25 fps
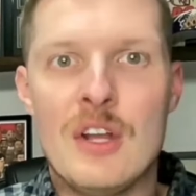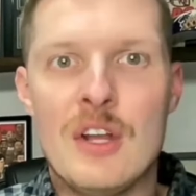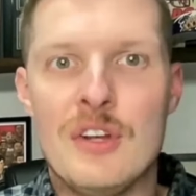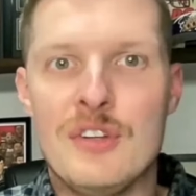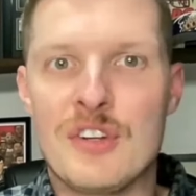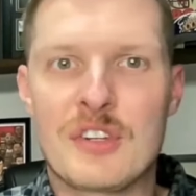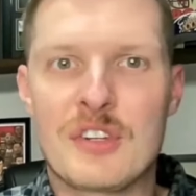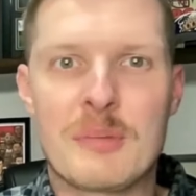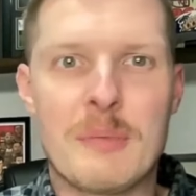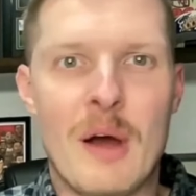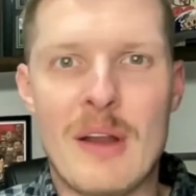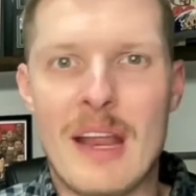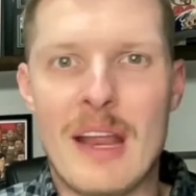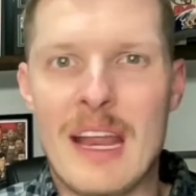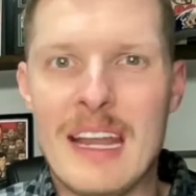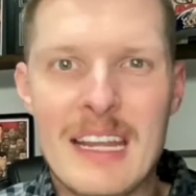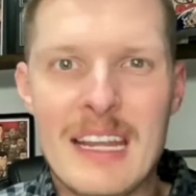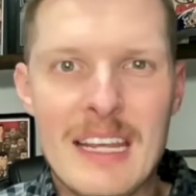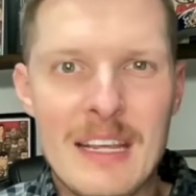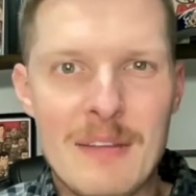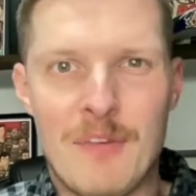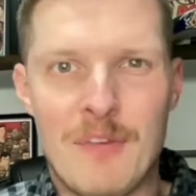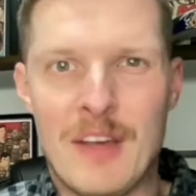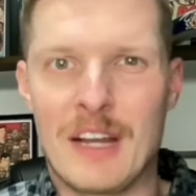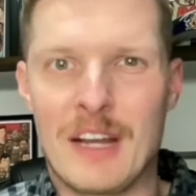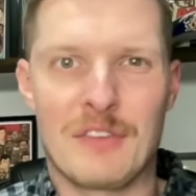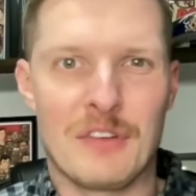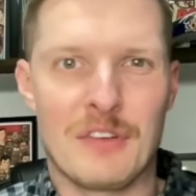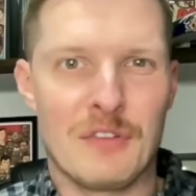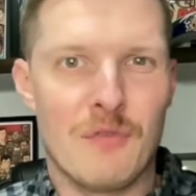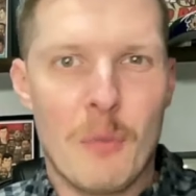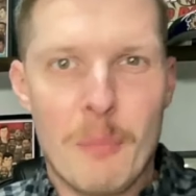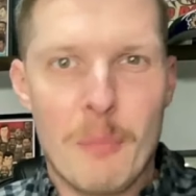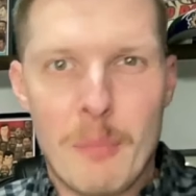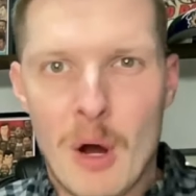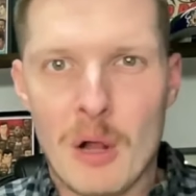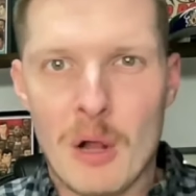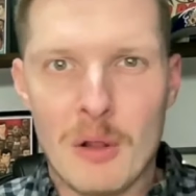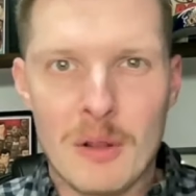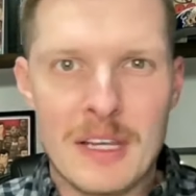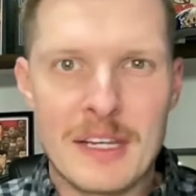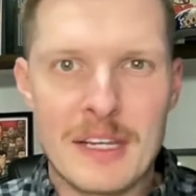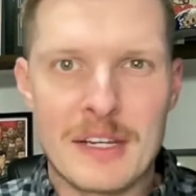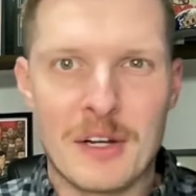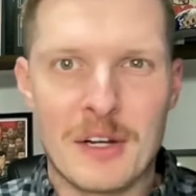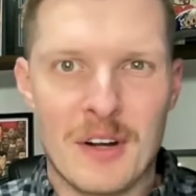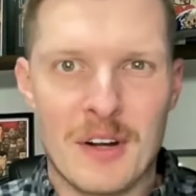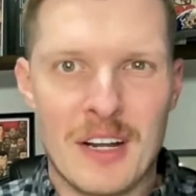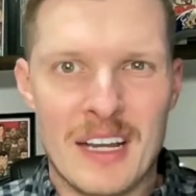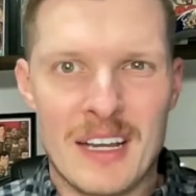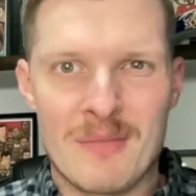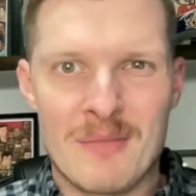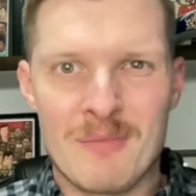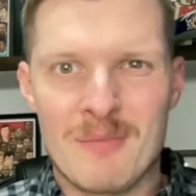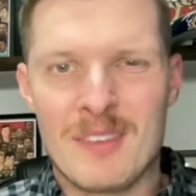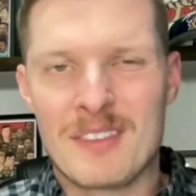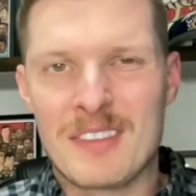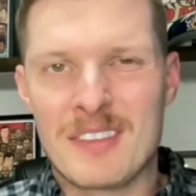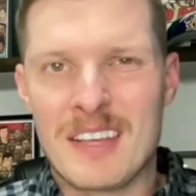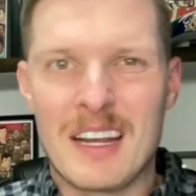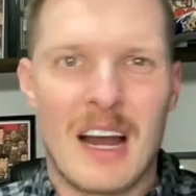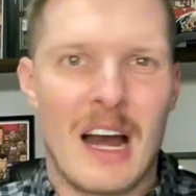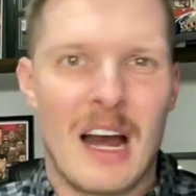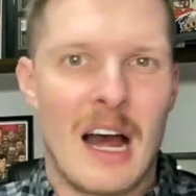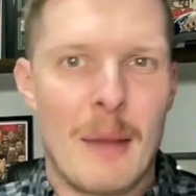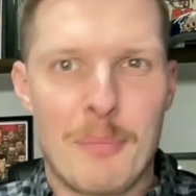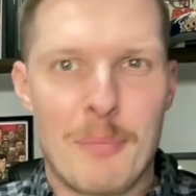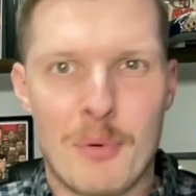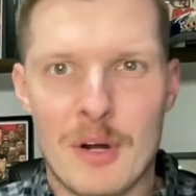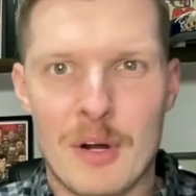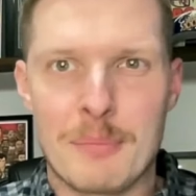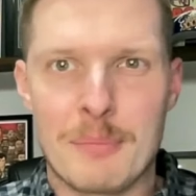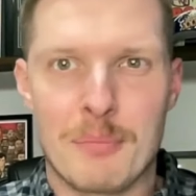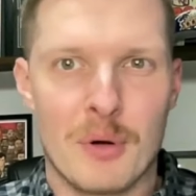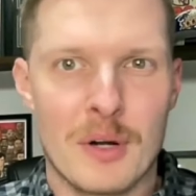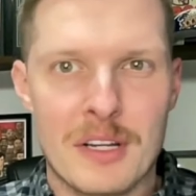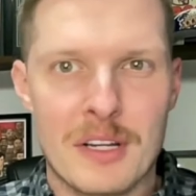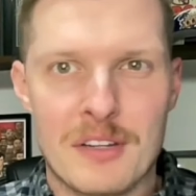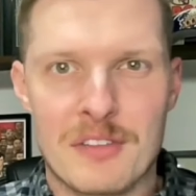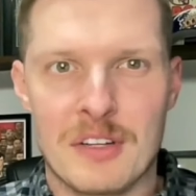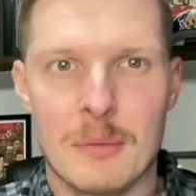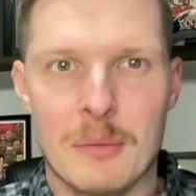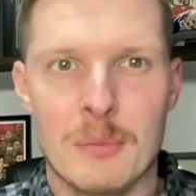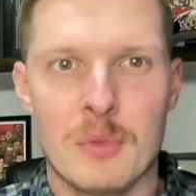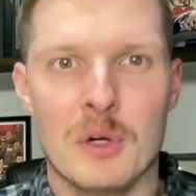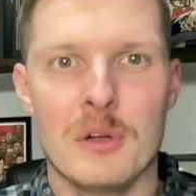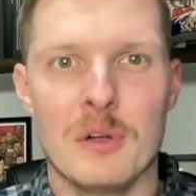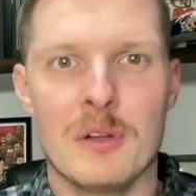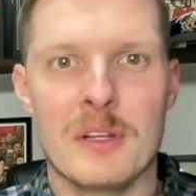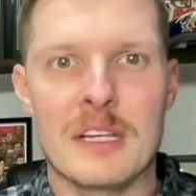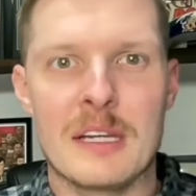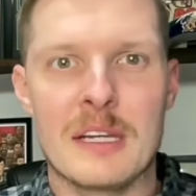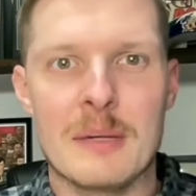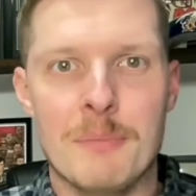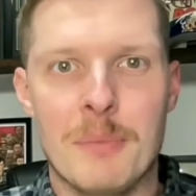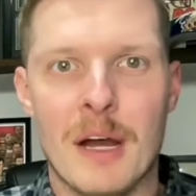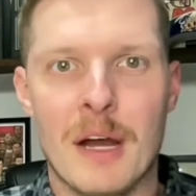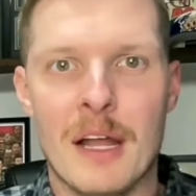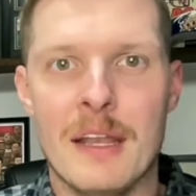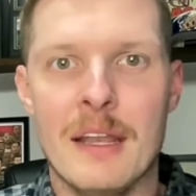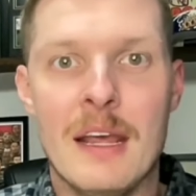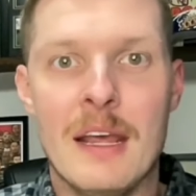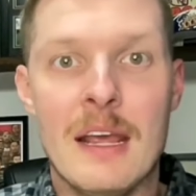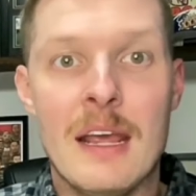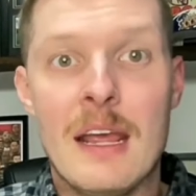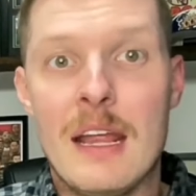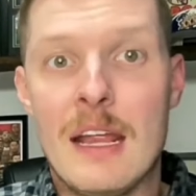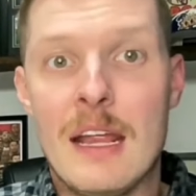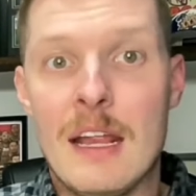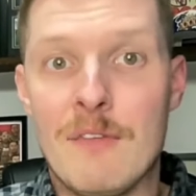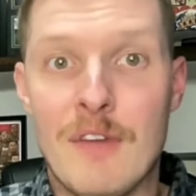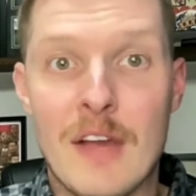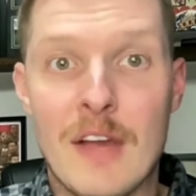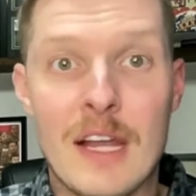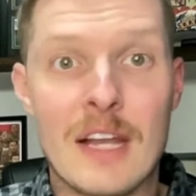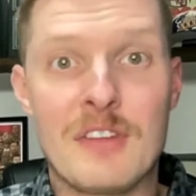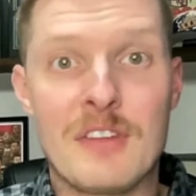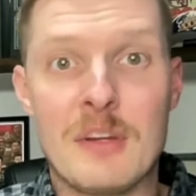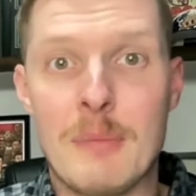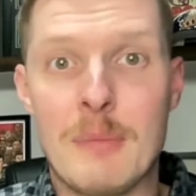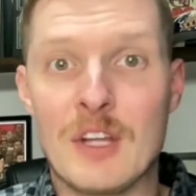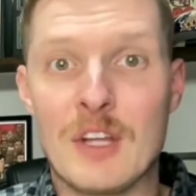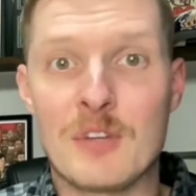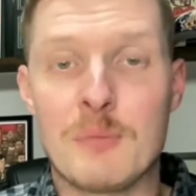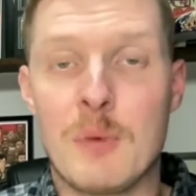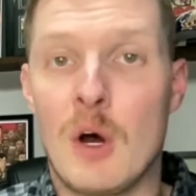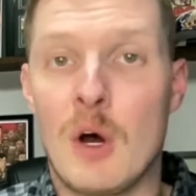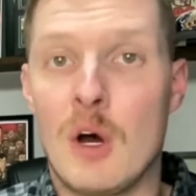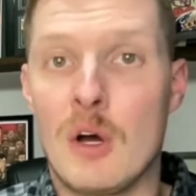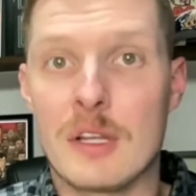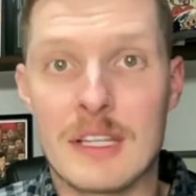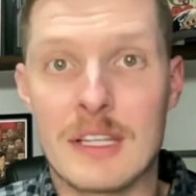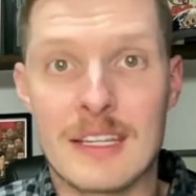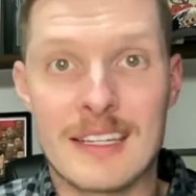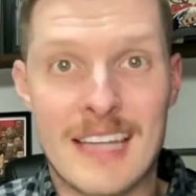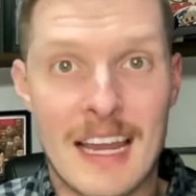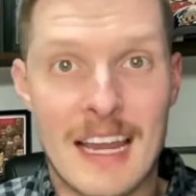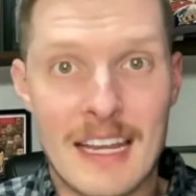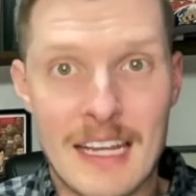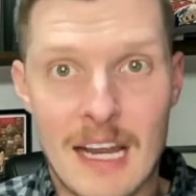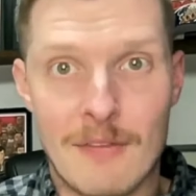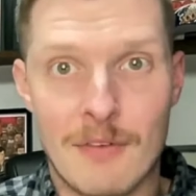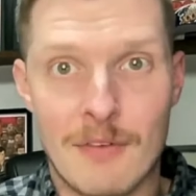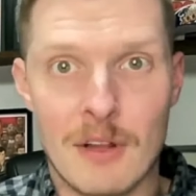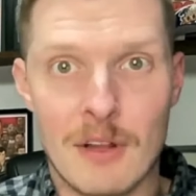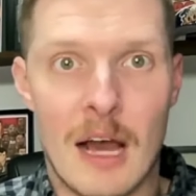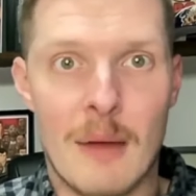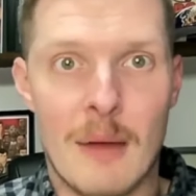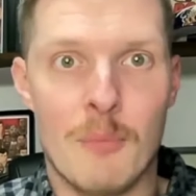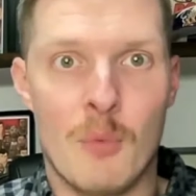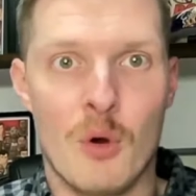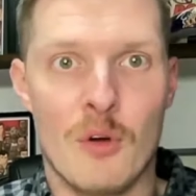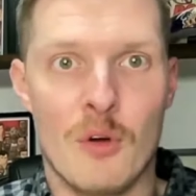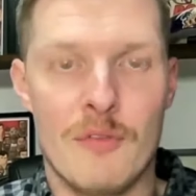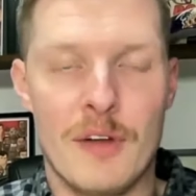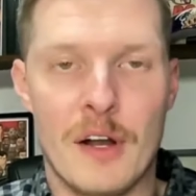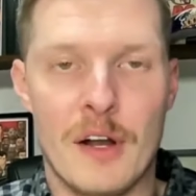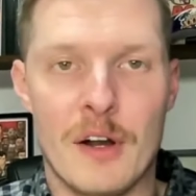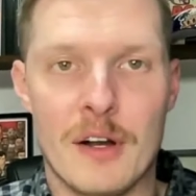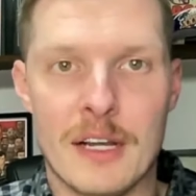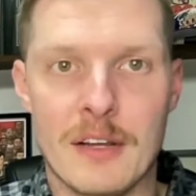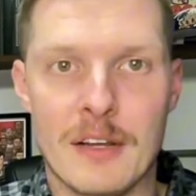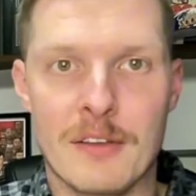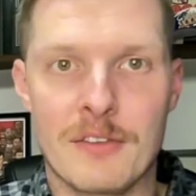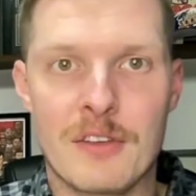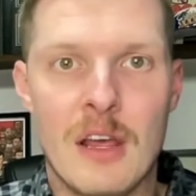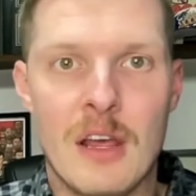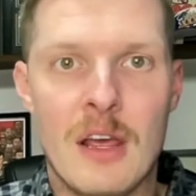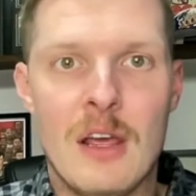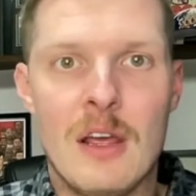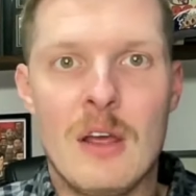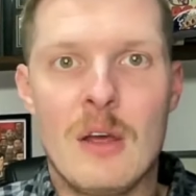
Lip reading: Just about any fantasy football league you're in, it's going to operate pretty similarly, but in fantasy baseball, you tend to have a lot more variance.